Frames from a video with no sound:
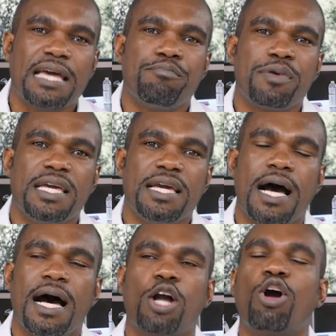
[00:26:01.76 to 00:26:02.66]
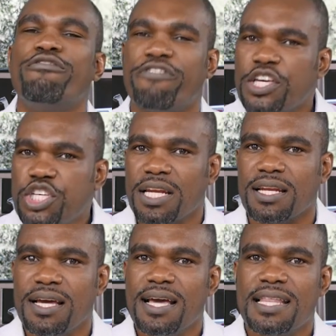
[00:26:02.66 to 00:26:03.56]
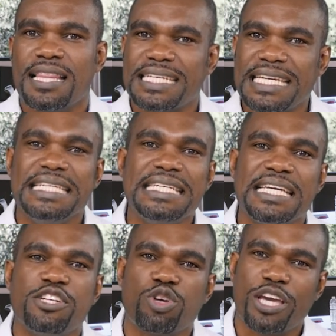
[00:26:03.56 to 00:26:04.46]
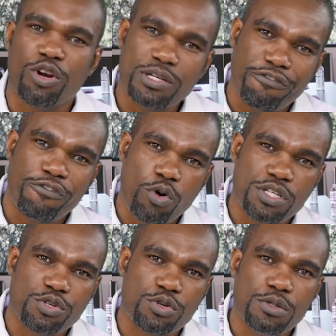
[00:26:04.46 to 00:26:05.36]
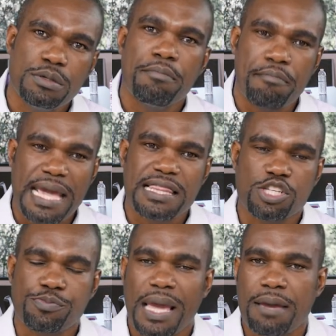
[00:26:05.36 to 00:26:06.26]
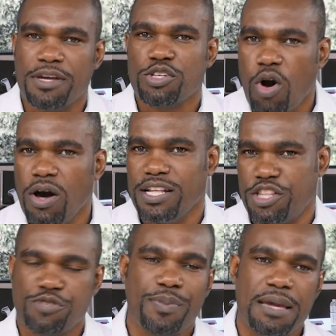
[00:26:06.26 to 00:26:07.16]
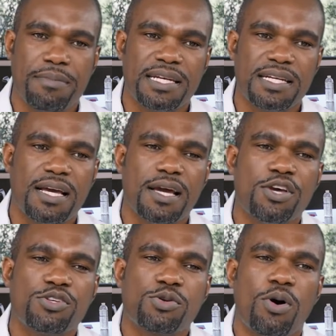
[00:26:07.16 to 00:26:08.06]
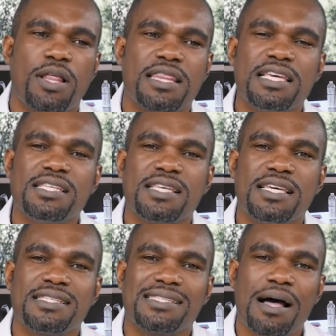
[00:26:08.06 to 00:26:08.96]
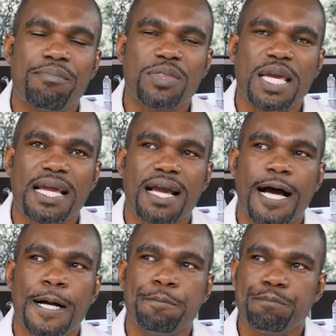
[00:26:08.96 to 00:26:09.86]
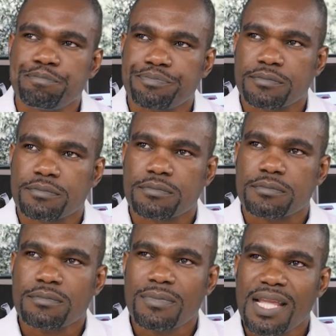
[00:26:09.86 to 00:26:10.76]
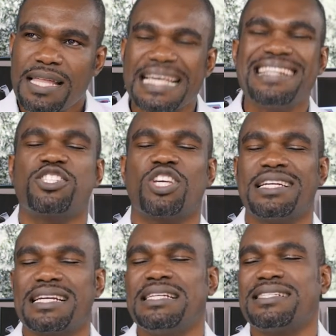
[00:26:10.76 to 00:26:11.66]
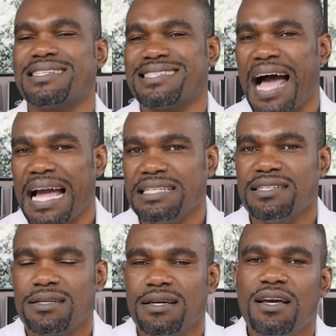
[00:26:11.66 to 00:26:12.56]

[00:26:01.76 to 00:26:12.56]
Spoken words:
can be a conviction that indeed you cannot afford to make this payment, to honor this payment. So this is something that is generally designed